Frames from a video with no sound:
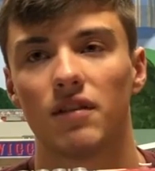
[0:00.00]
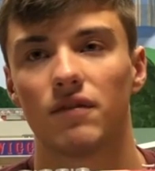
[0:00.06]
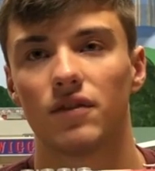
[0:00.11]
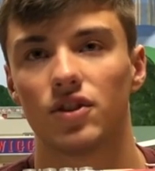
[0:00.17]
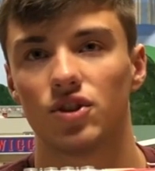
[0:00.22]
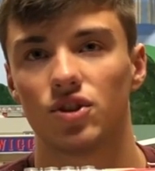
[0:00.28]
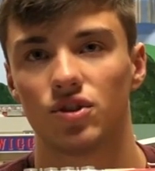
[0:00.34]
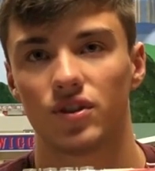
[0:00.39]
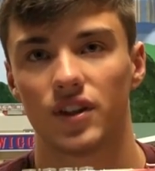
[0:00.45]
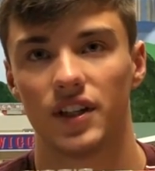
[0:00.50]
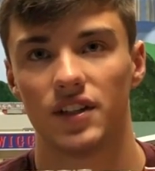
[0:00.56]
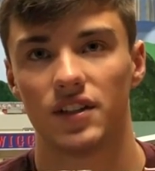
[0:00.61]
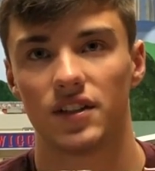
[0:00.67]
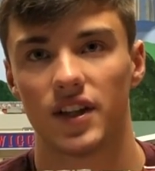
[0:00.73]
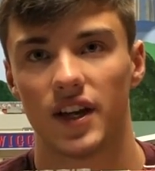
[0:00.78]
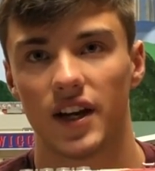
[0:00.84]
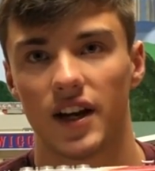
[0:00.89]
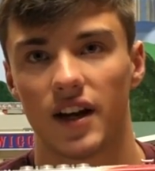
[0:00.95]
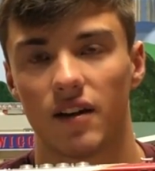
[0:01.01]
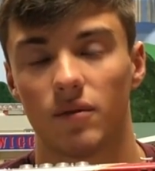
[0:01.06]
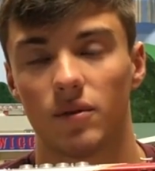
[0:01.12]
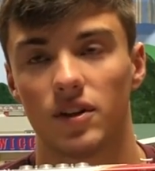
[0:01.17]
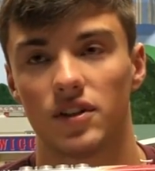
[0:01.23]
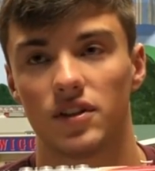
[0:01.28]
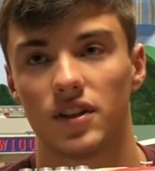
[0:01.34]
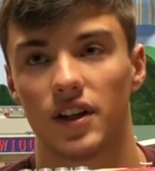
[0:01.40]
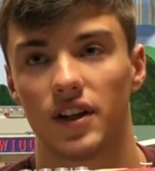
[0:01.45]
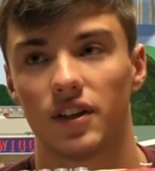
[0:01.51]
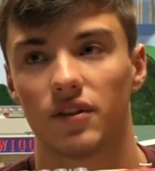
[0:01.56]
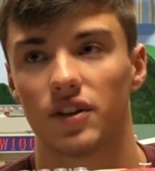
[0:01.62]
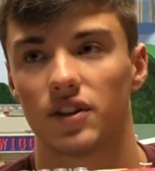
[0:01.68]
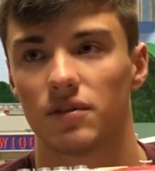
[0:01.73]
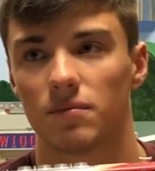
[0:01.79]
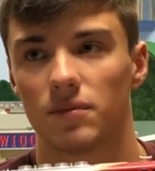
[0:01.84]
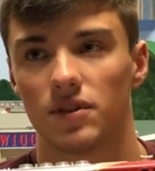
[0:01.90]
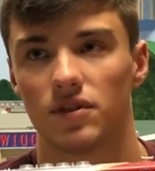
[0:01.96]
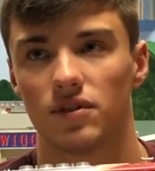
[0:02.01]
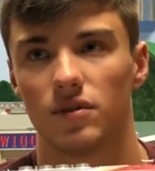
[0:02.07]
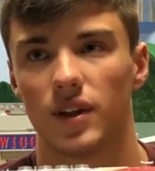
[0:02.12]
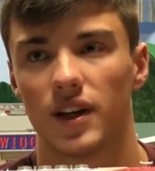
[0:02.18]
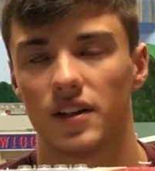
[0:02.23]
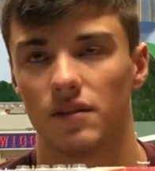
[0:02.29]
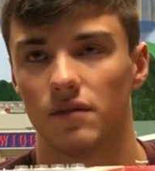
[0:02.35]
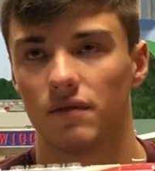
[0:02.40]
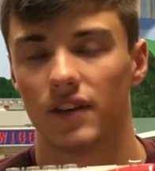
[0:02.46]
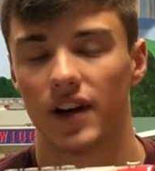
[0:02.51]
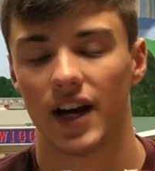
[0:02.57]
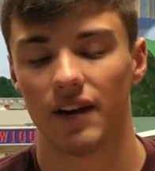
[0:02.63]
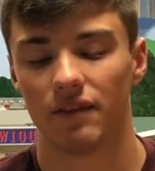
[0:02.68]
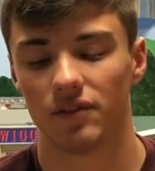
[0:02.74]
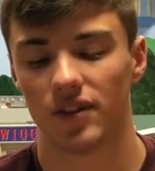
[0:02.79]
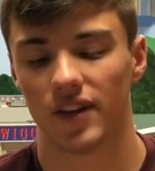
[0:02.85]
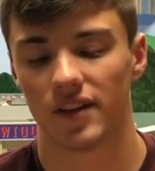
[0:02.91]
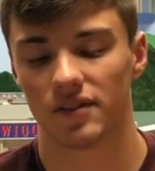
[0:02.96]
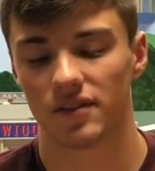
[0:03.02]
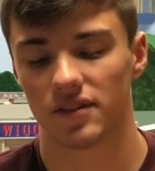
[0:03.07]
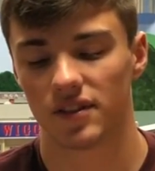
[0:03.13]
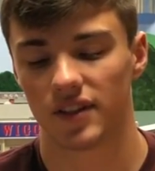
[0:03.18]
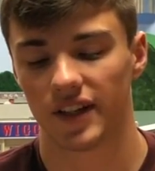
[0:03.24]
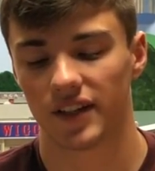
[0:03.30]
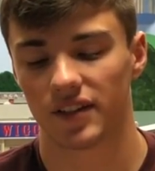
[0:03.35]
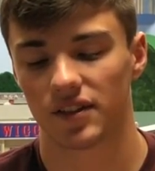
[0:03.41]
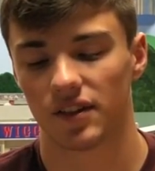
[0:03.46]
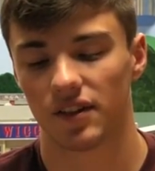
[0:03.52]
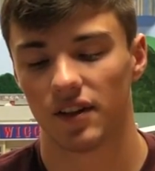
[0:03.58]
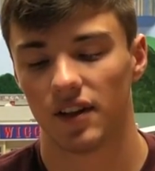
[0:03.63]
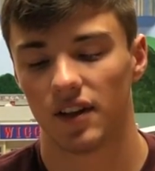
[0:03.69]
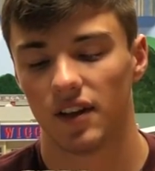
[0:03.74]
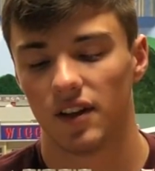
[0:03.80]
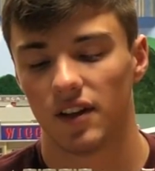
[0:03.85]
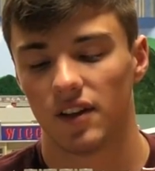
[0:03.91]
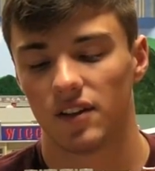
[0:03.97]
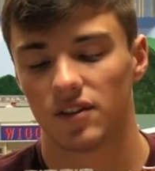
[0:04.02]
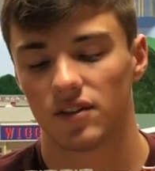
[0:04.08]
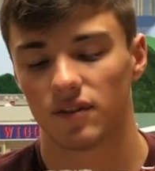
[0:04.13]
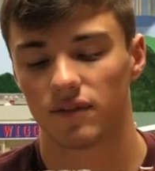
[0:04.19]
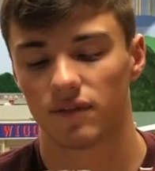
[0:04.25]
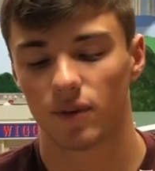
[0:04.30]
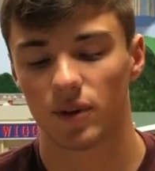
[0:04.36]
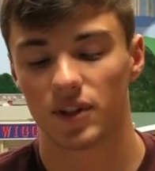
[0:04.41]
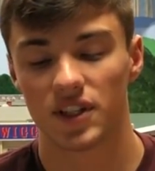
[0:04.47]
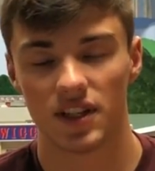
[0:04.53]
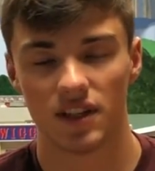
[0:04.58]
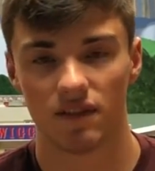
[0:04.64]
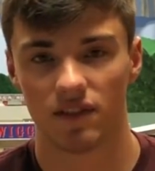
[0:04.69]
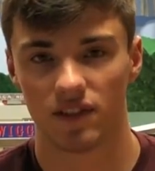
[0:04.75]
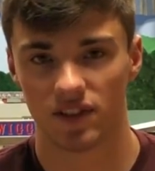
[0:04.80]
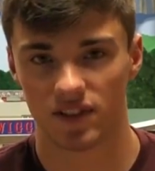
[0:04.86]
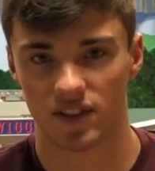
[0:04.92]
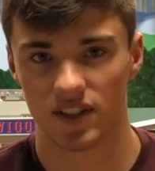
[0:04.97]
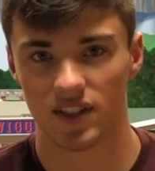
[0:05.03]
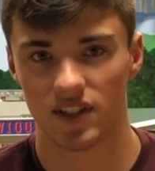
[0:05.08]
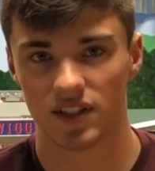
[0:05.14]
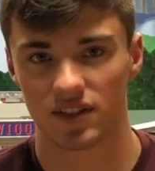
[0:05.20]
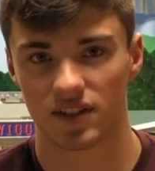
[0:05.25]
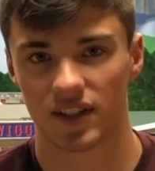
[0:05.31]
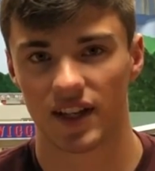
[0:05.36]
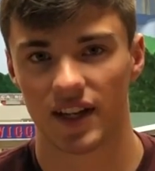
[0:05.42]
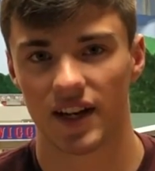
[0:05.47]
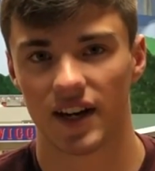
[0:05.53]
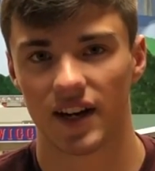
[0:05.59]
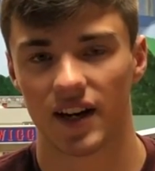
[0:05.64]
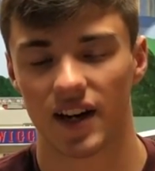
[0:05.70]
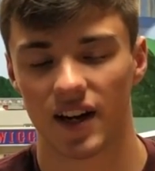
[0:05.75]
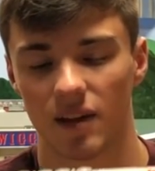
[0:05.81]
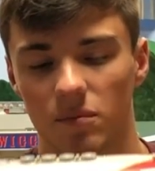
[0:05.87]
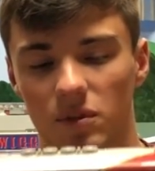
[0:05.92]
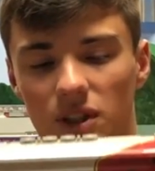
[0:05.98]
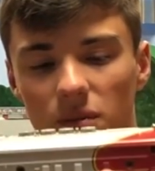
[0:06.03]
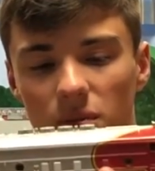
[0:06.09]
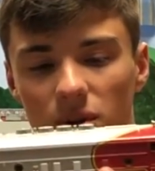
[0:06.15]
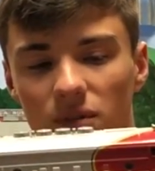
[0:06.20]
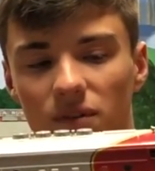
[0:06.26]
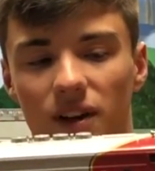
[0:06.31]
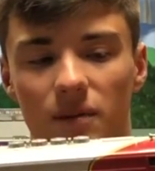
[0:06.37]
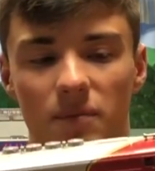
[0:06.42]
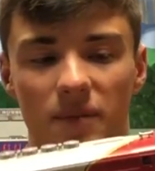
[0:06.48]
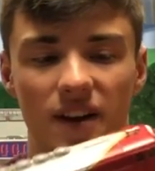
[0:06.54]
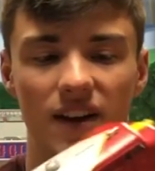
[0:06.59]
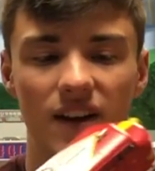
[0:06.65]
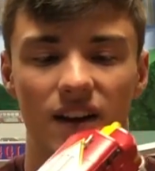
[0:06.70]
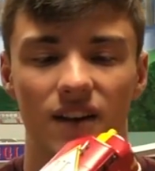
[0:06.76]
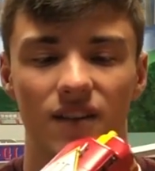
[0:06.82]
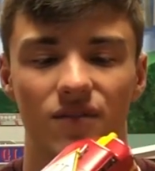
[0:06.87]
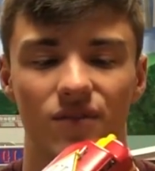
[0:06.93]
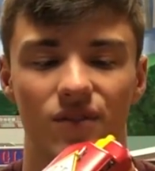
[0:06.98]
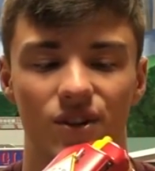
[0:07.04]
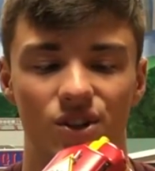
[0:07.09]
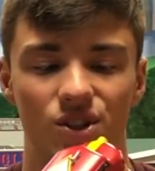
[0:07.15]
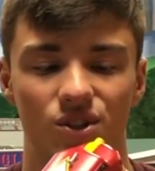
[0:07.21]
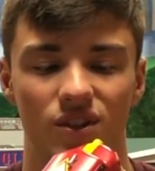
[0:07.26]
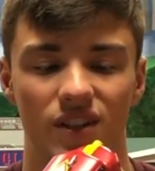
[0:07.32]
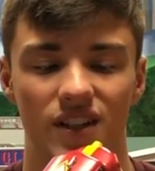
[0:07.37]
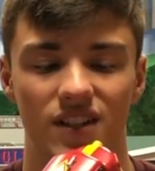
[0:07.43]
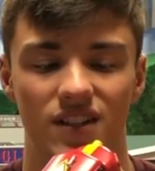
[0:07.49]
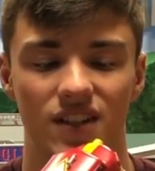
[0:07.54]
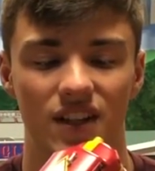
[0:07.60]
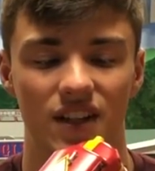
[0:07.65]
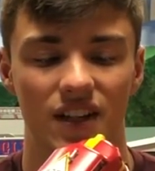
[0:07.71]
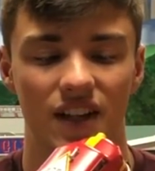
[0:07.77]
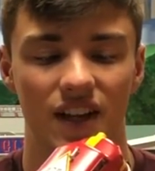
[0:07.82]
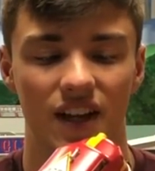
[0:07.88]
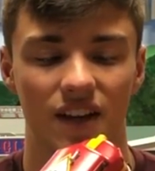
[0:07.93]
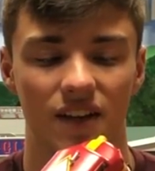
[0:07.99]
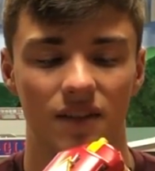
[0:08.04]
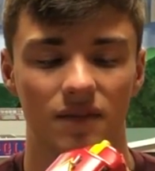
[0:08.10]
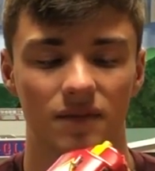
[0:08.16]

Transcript: first train set, I want to say Christmas 2005, 2006. So 14, 15 years later, I'll be able to run my first train set again,